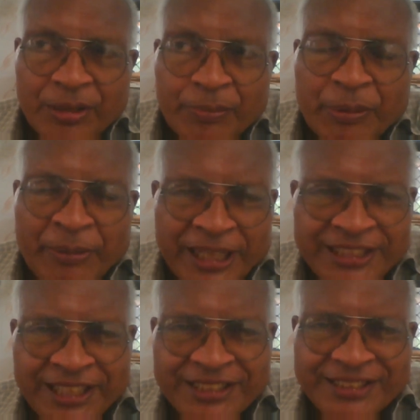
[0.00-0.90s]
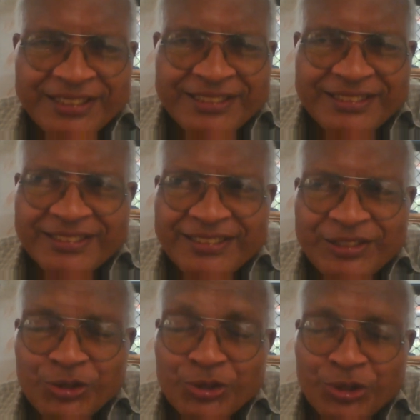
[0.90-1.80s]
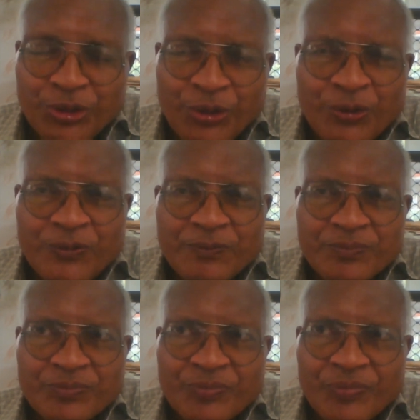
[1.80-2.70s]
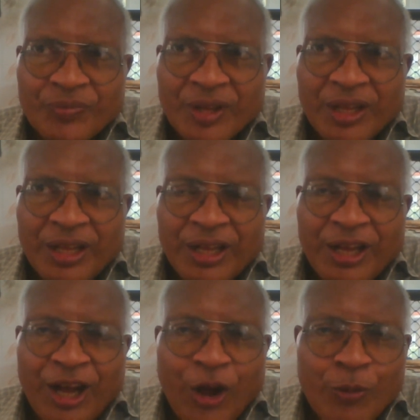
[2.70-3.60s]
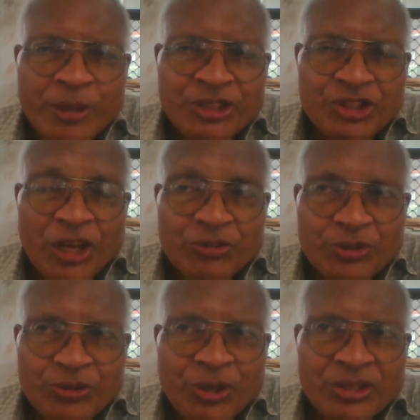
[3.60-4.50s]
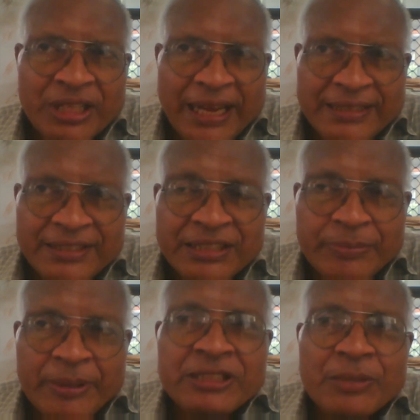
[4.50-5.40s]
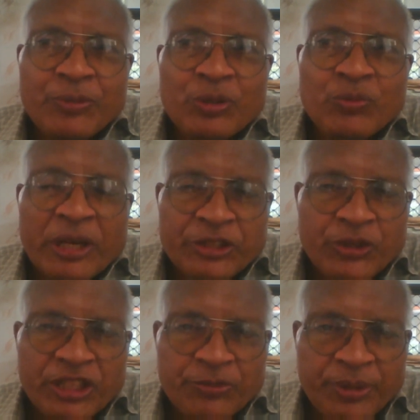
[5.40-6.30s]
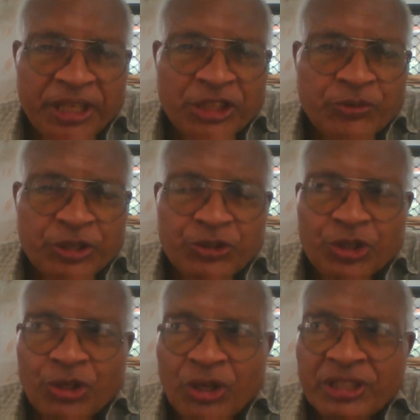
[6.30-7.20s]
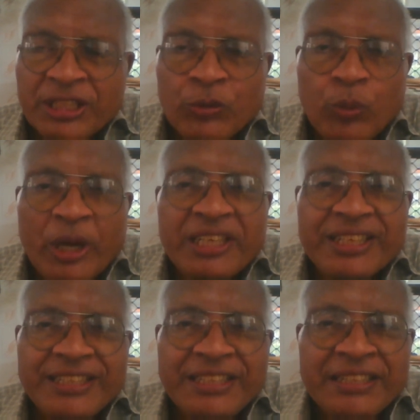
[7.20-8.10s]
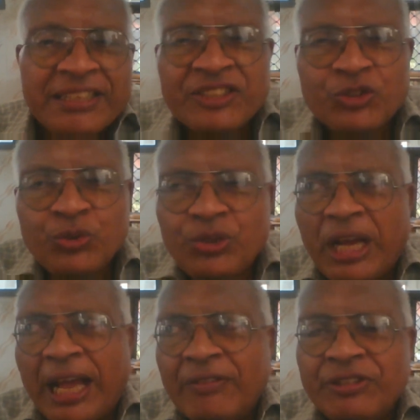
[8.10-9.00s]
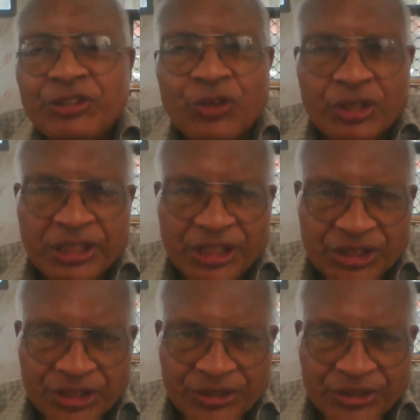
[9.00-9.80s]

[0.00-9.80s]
But basics you should know. How much you have to do on that, it depends upon what is your experience, what is your knowledge, and what interest do you have in coordination.